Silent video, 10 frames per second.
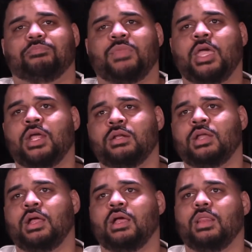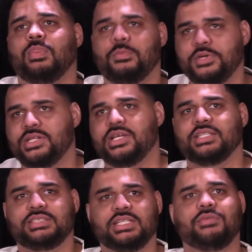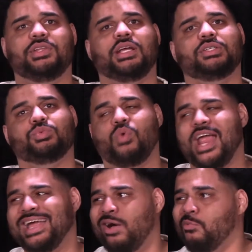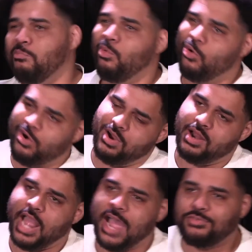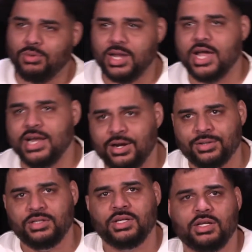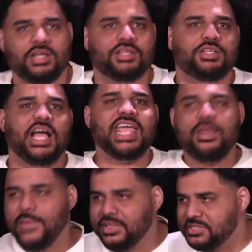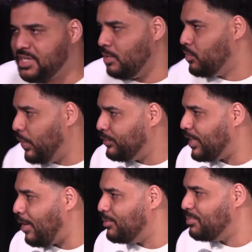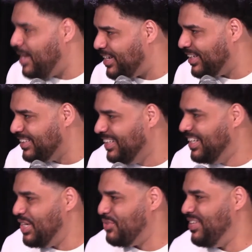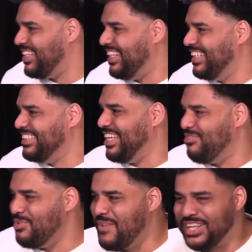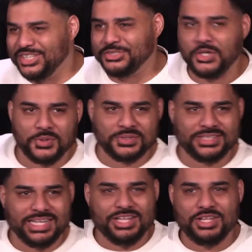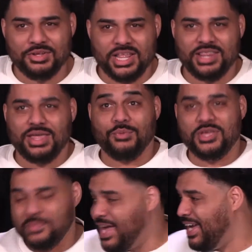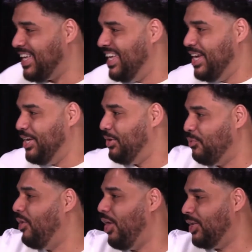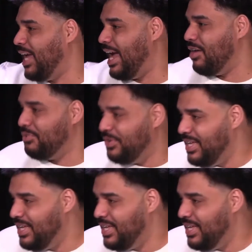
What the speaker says: And the PTSD and everything else rang out more after I got out. I can't make the same jokes that I was making because if you make the jokes that we make, we'll all laugh.